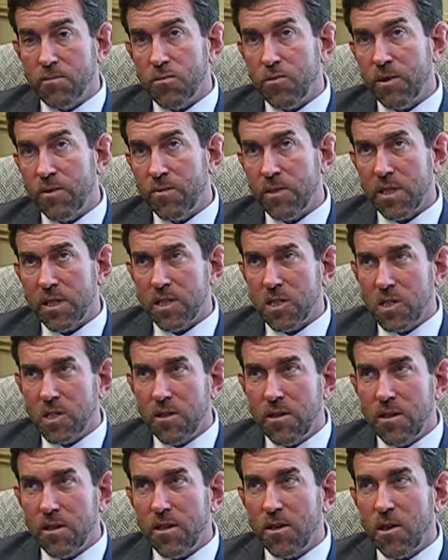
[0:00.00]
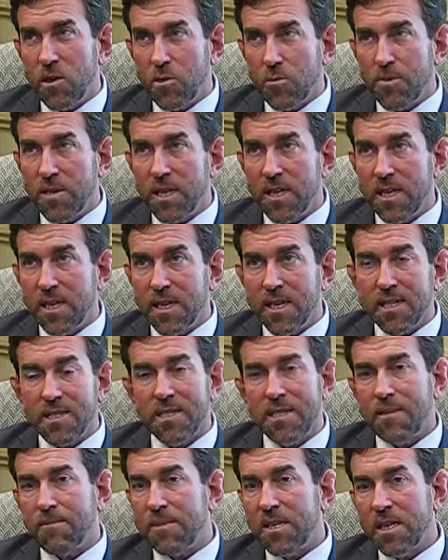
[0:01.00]
We really started opening and
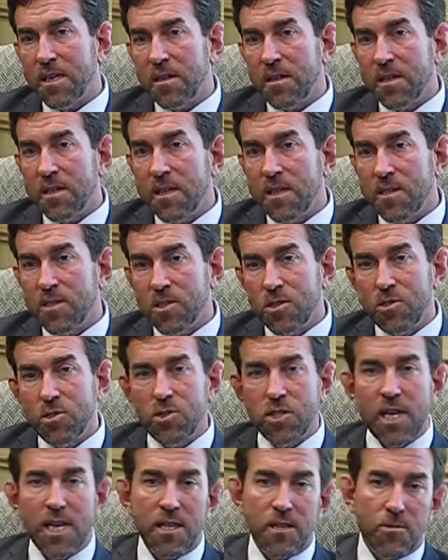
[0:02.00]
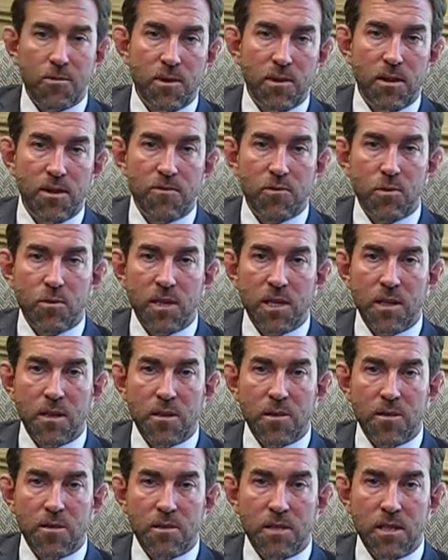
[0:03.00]
accepting clients in January of
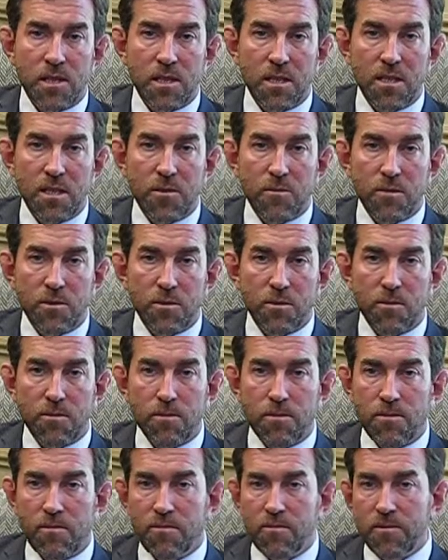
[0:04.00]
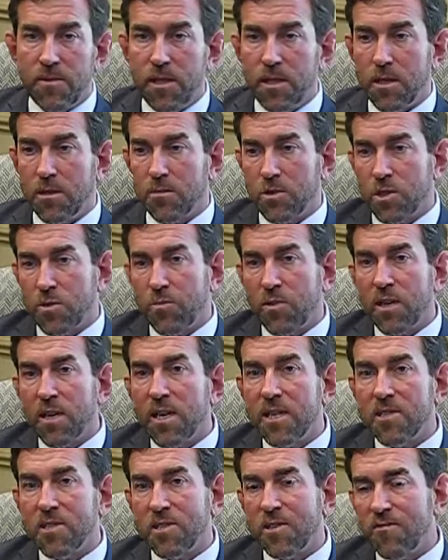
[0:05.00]
2013, and we were,
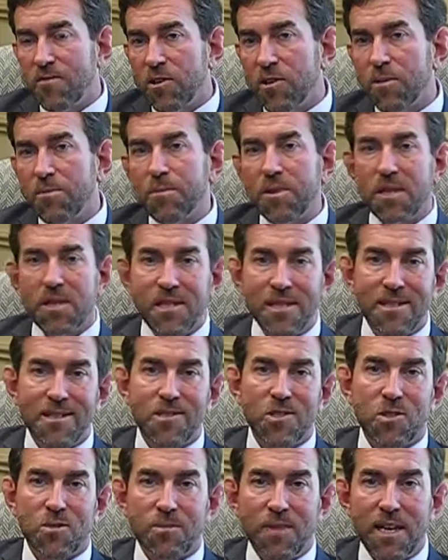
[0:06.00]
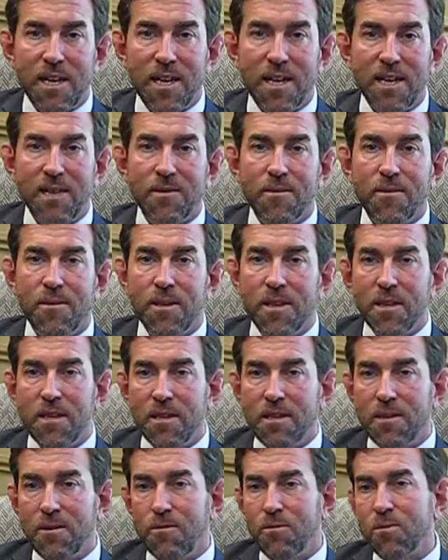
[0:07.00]
surprised and very pleased by
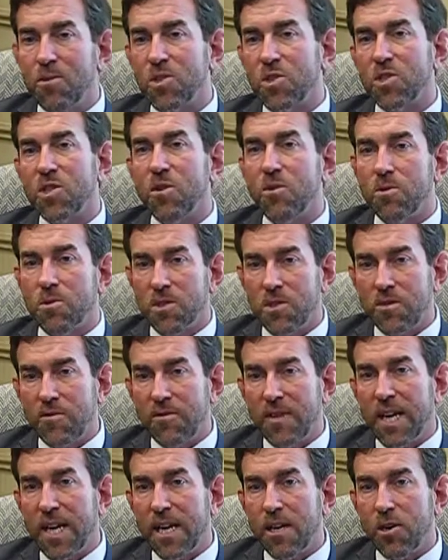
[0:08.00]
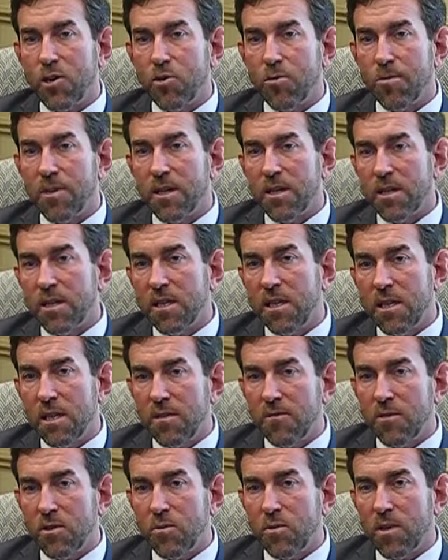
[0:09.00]
the results of that opening,
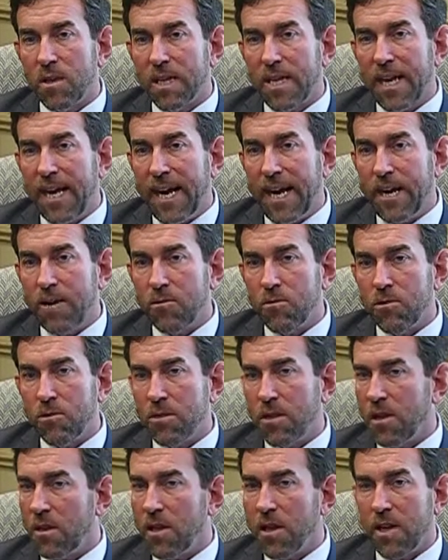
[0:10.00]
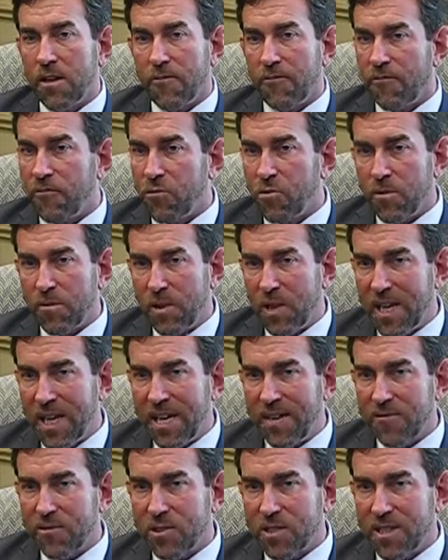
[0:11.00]
even without a lot of formal
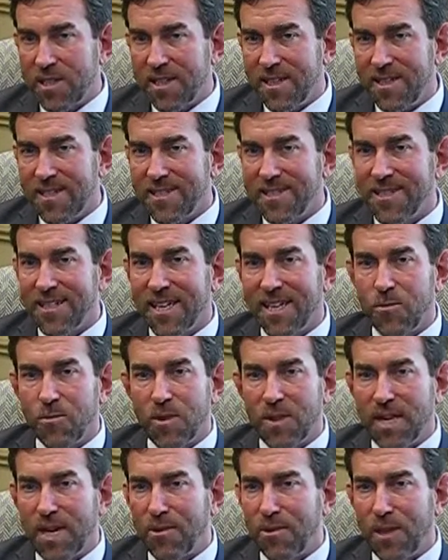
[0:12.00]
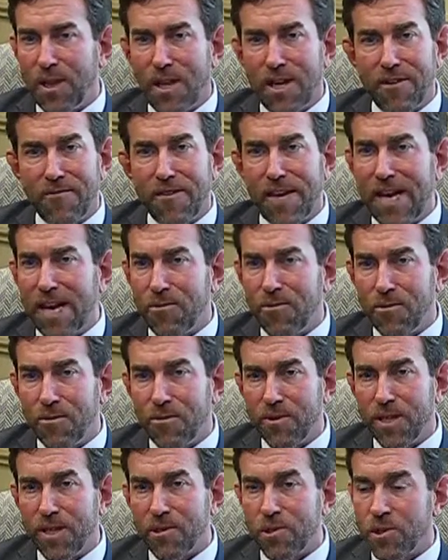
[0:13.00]
advertising and without a lot of
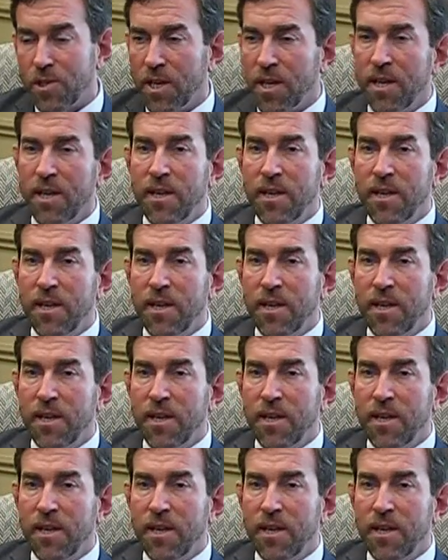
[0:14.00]
outreach.